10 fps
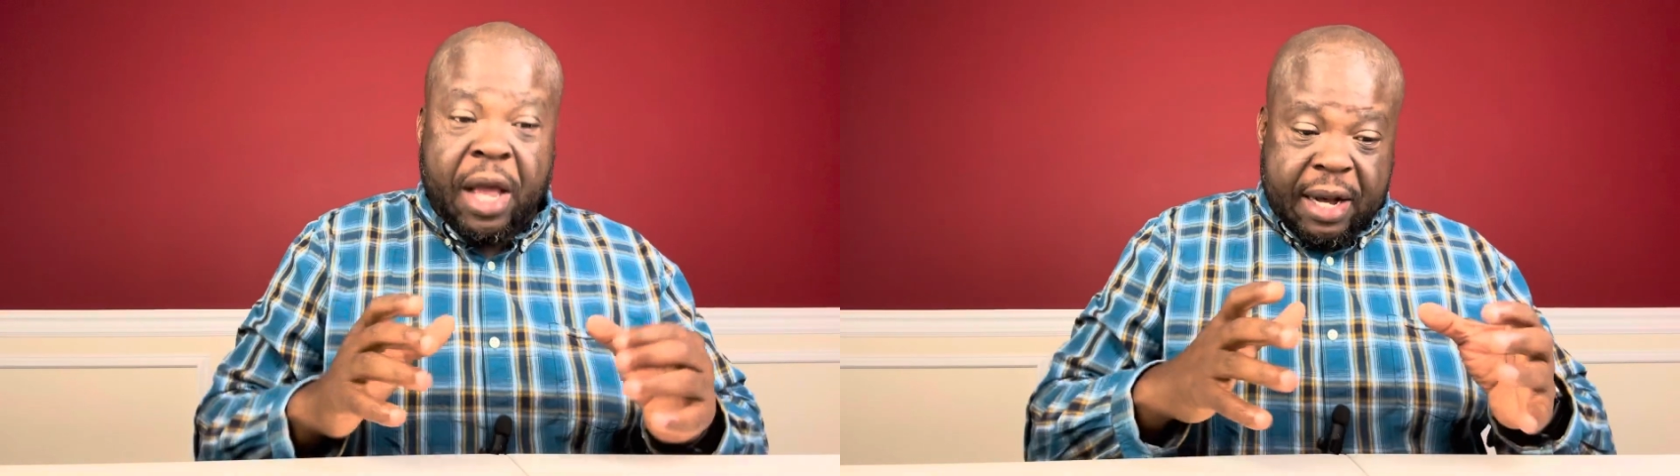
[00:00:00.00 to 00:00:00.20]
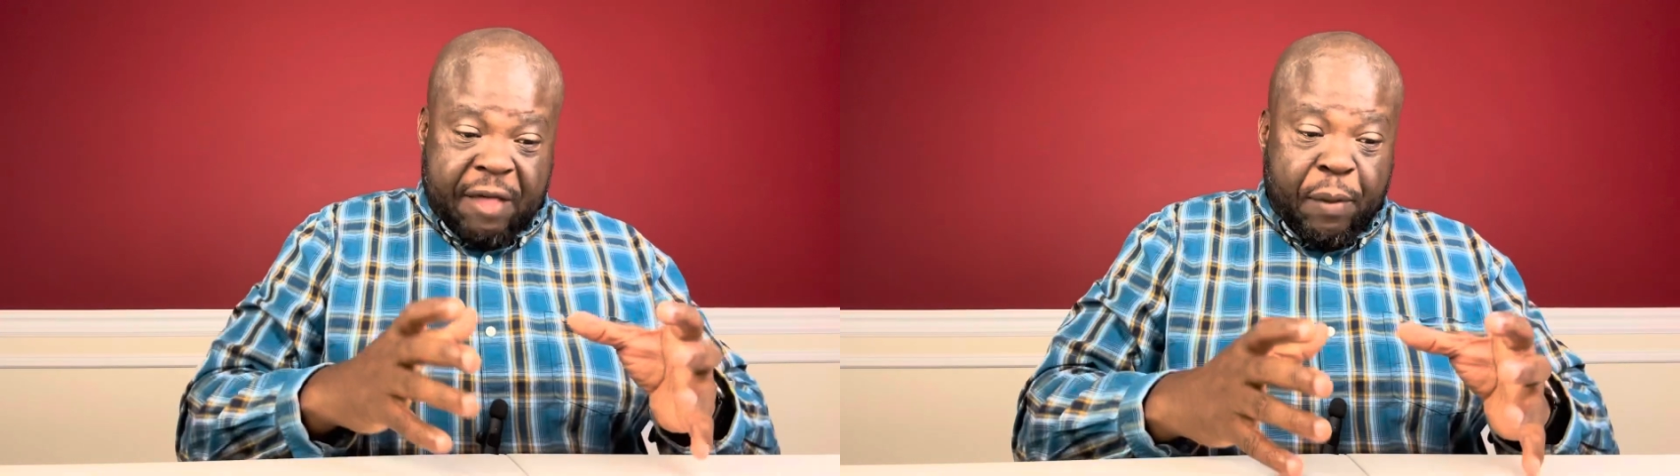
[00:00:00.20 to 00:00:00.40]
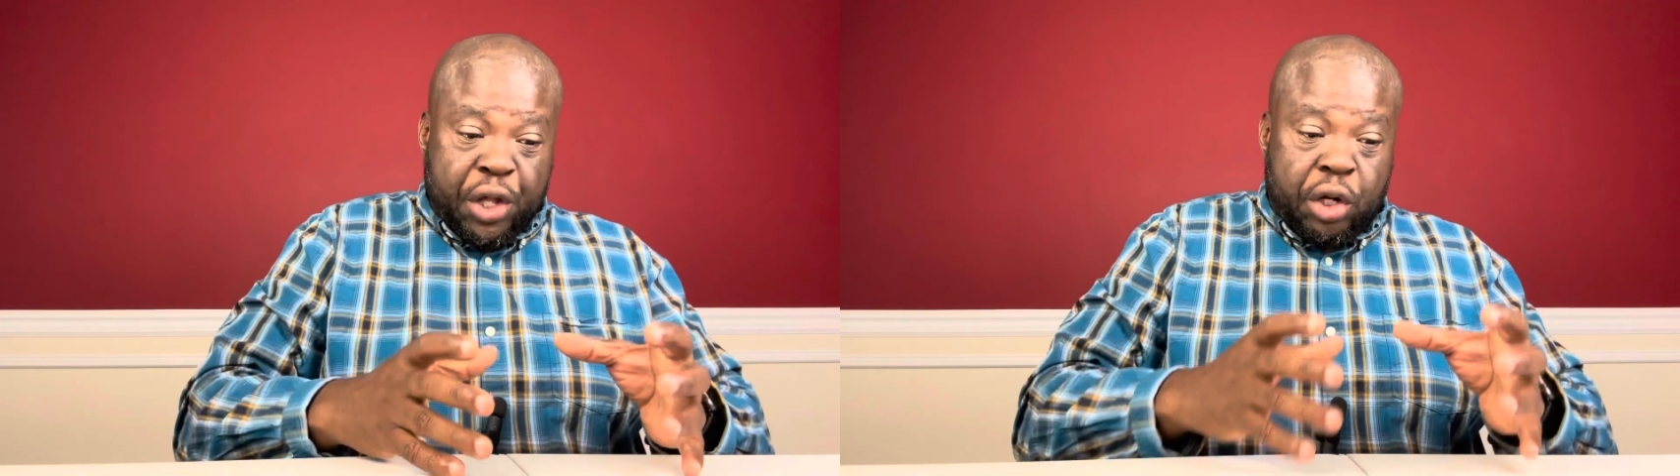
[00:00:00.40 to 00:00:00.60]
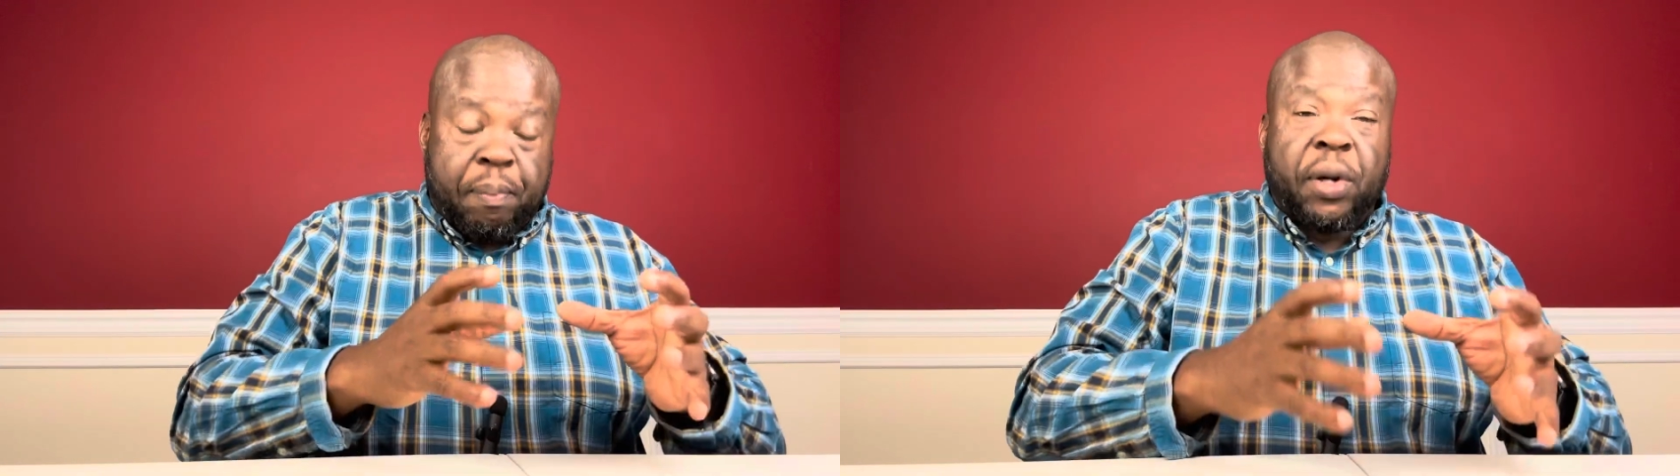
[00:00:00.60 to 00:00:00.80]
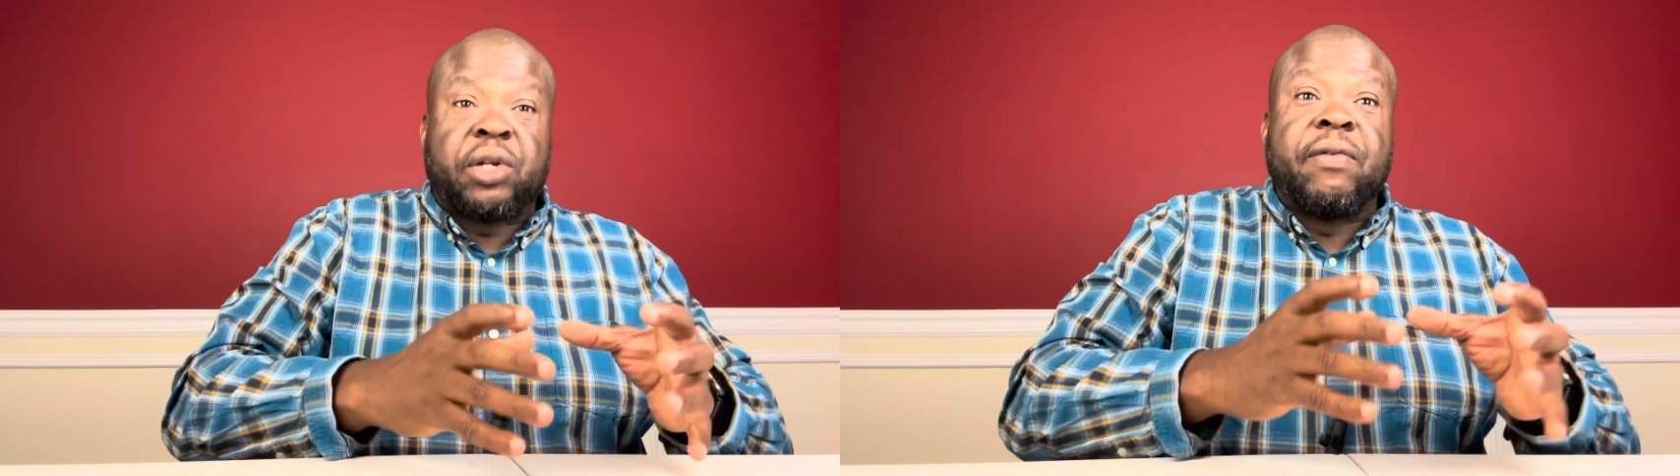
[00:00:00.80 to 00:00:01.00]
That's money you can
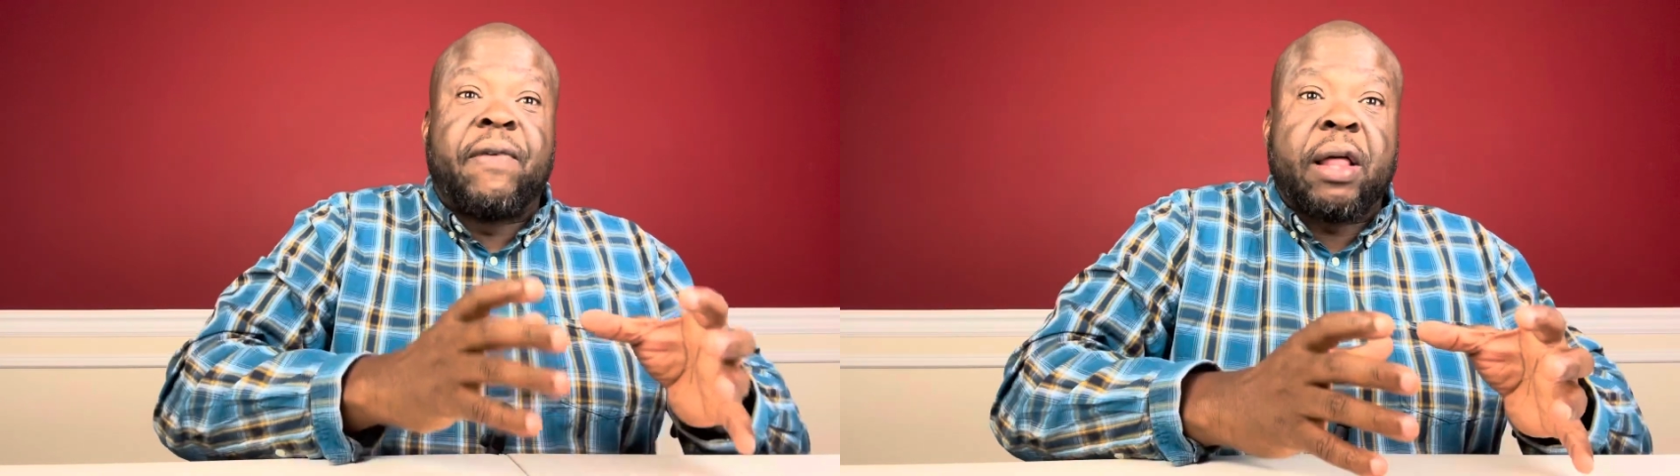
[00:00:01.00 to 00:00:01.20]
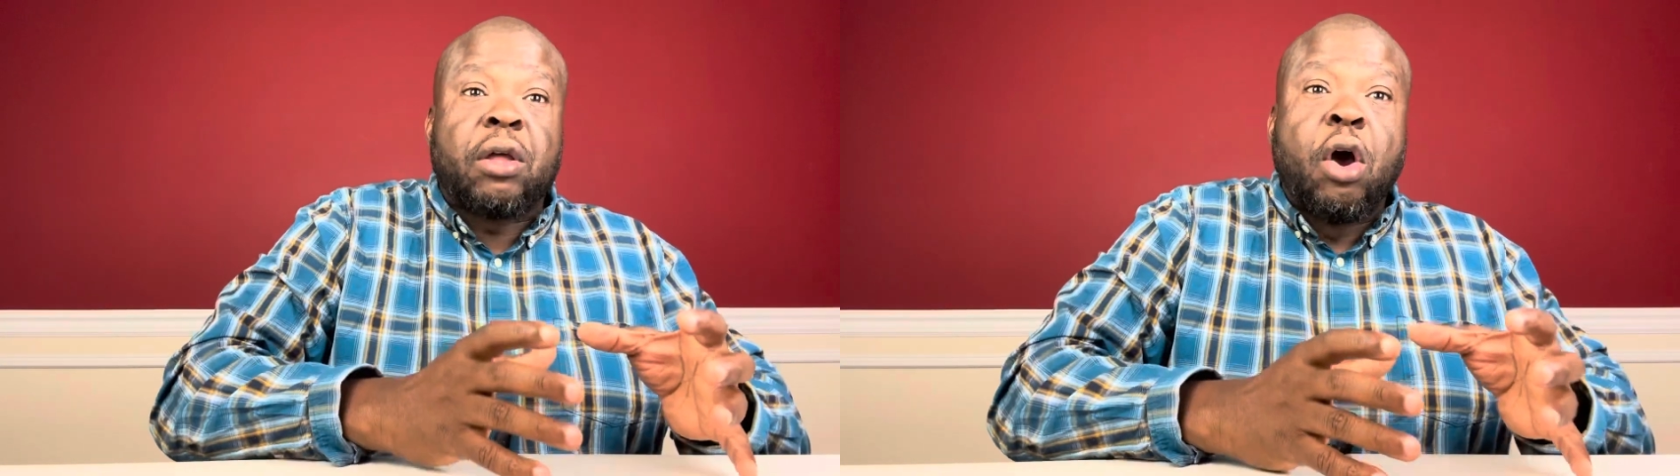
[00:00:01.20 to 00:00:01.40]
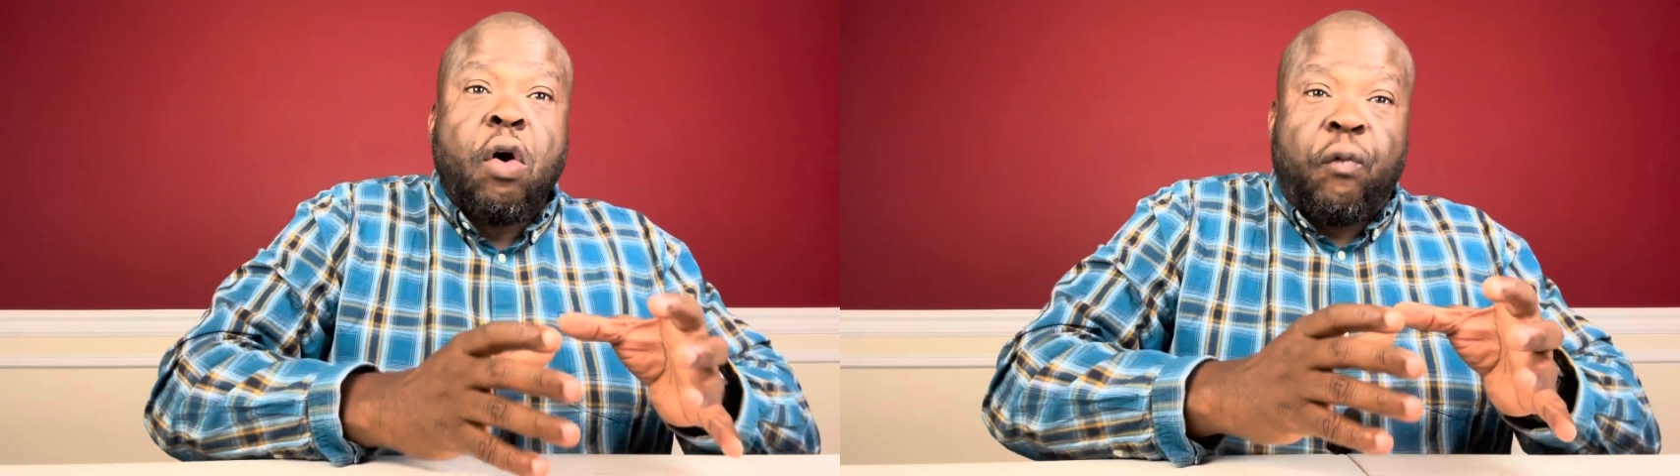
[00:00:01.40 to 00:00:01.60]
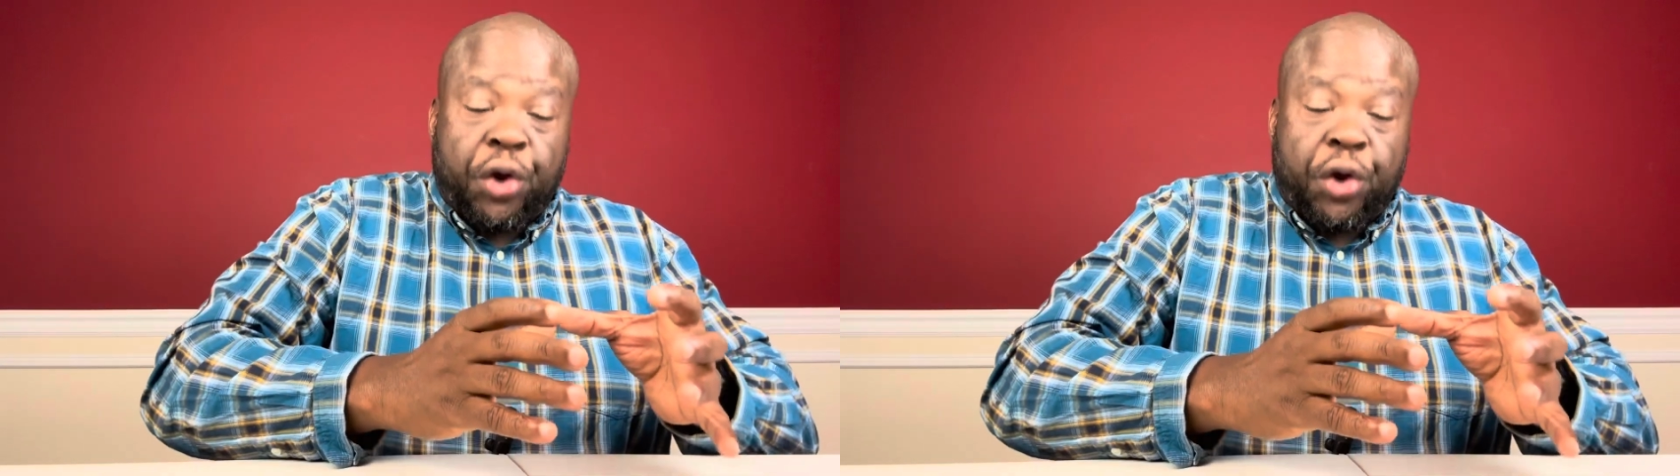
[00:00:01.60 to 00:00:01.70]
put to invest for